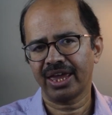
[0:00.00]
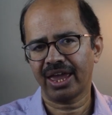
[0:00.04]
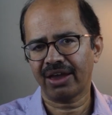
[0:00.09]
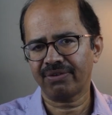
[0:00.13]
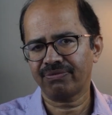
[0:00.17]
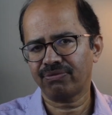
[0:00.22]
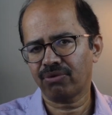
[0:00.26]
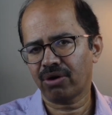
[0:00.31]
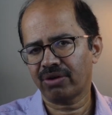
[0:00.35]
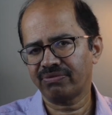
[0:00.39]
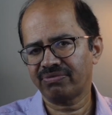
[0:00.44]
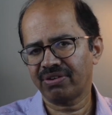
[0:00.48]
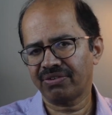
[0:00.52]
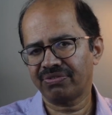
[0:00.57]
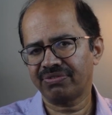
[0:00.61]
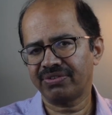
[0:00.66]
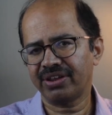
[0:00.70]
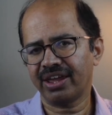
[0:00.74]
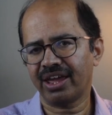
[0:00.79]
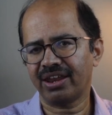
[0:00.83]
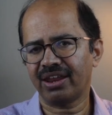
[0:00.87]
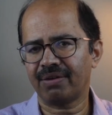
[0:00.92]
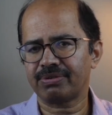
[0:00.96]

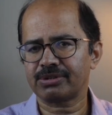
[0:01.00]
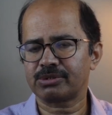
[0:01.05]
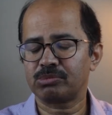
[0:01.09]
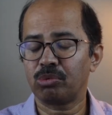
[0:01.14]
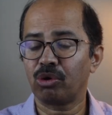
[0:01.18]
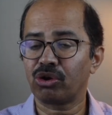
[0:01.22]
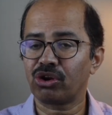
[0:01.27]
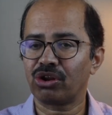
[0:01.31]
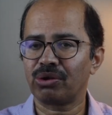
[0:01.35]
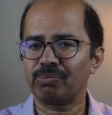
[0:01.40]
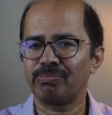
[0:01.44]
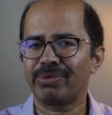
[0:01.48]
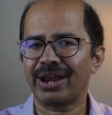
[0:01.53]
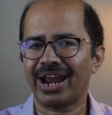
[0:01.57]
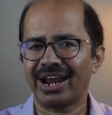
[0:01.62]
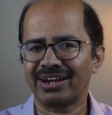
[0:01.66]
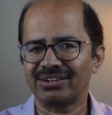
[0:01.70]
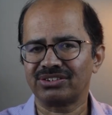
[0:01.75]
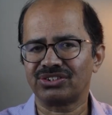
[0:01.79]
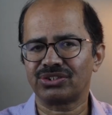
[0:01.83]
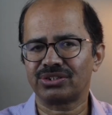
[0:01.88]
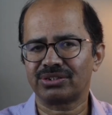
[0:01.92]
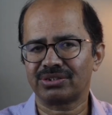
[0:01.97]
F-150 and Explorer
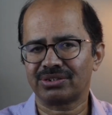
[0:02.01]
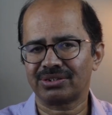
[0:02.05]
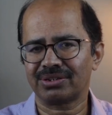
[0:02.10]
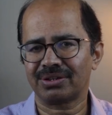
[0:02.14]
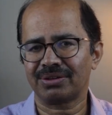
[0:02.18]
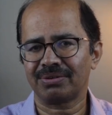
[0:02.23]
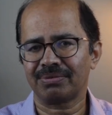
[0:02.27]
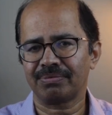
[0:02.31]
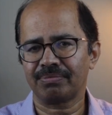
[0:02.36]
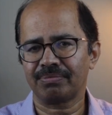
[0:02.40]
brands.